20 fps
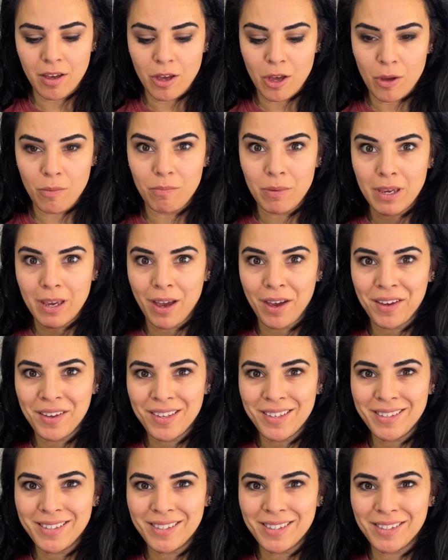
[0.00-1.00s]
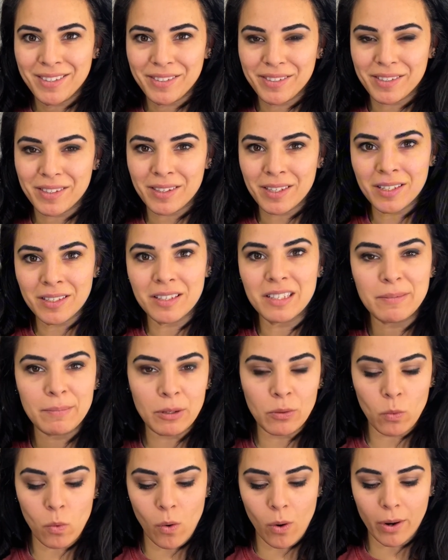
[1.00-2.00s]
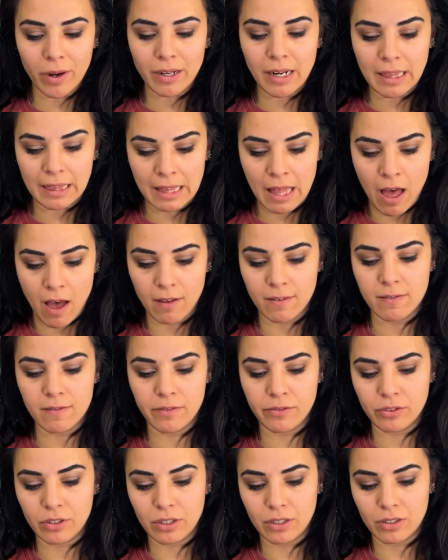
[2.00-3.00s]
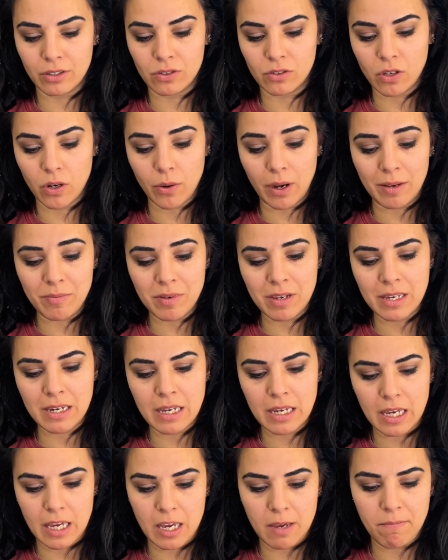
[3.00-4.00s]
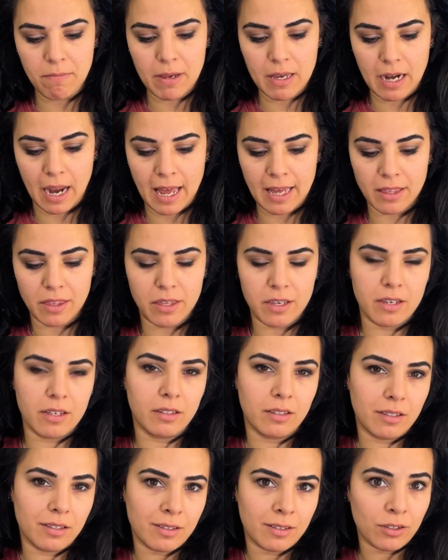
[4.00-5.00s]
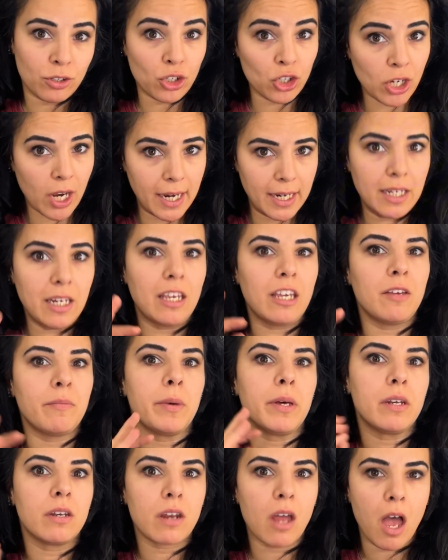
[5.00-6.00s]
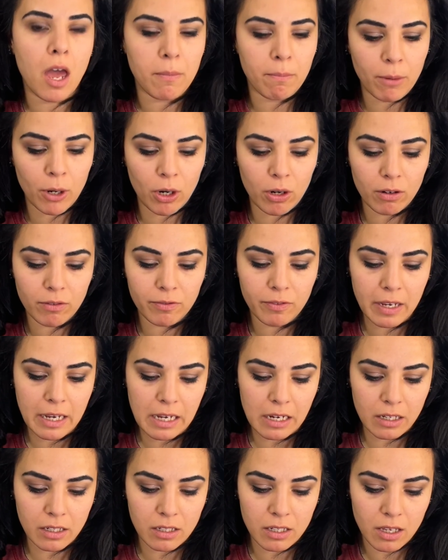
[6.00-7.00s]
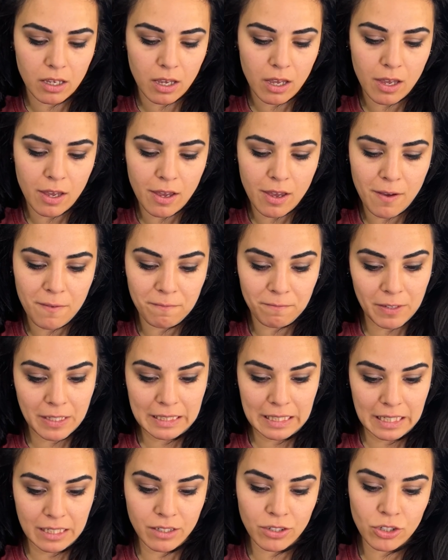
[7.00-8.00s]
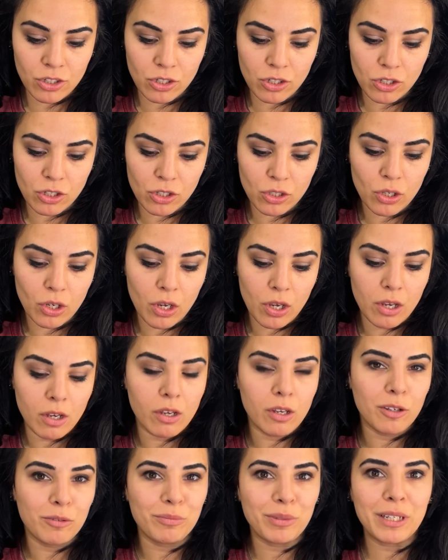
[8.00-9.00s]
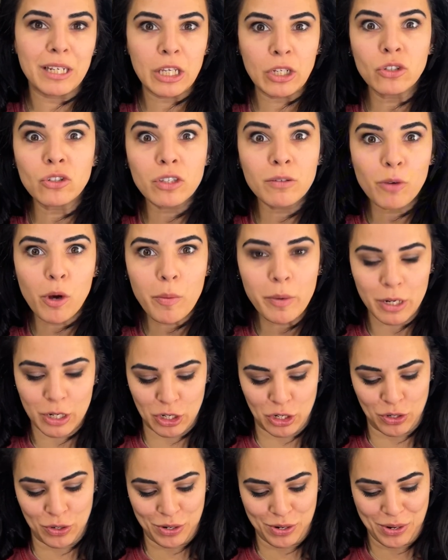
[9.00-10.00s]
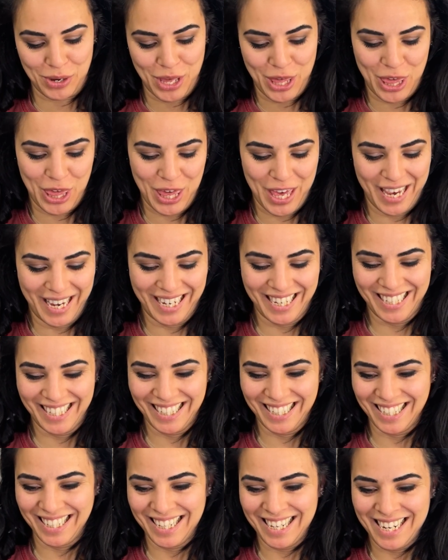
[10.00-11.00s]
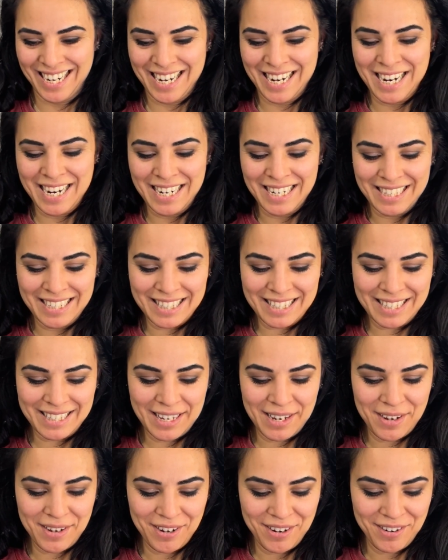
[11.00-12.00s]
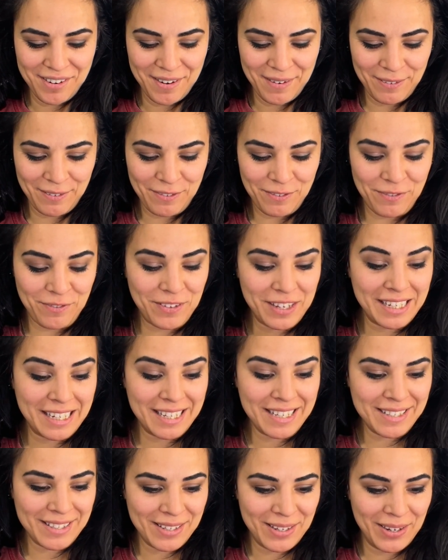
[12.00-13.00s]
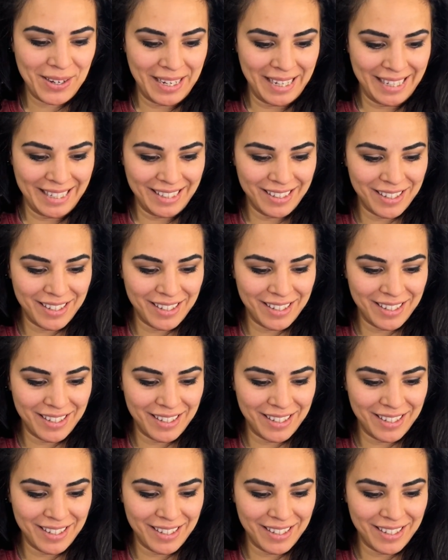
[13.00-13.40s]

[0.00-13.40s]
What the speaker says: because this has been worn and loved. So I'm going to keep it at this shiny but not perfect finish. But here's the moment of truth. So fit is good,